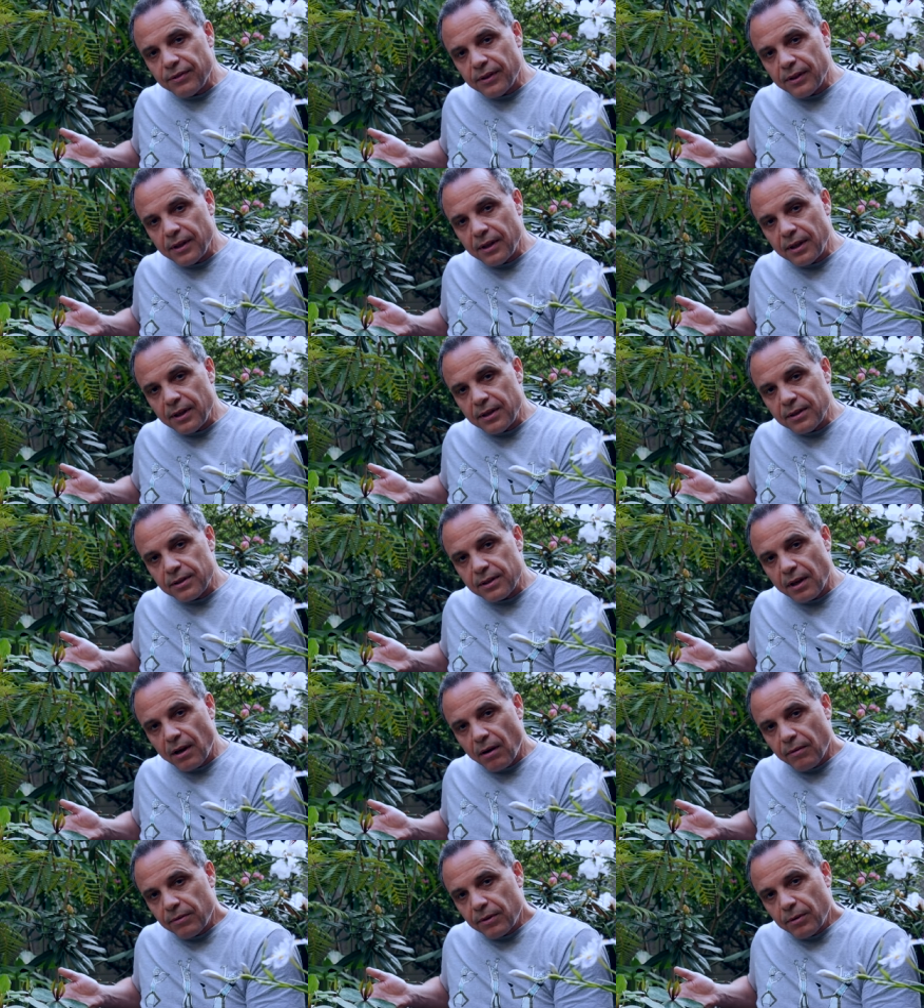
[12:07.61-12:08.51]
in these,
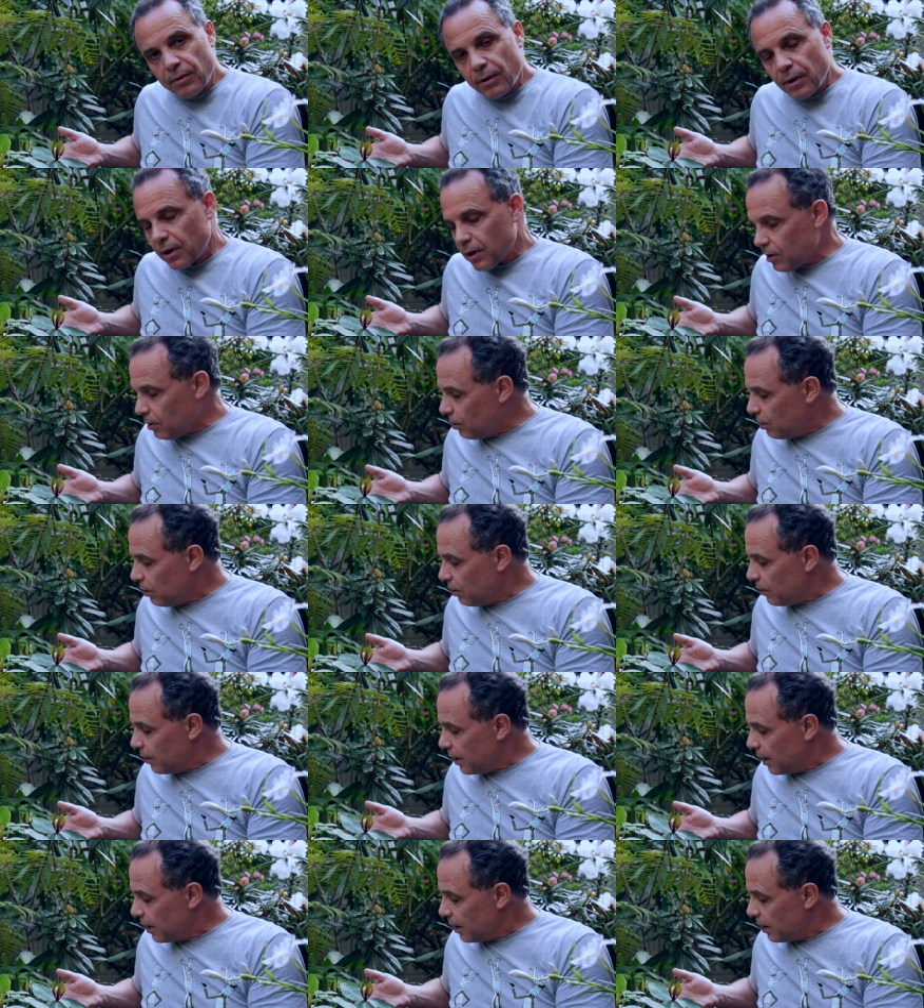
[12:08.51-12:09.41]
however you want to call
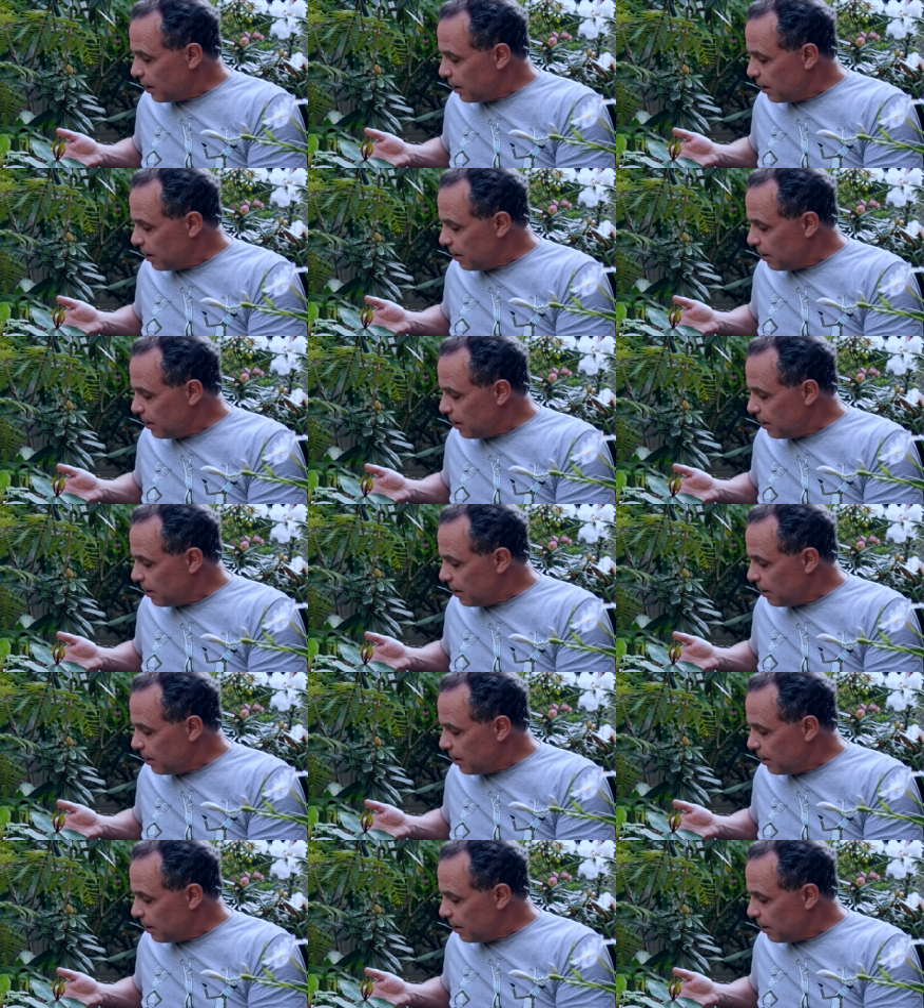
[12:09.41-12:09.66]
that.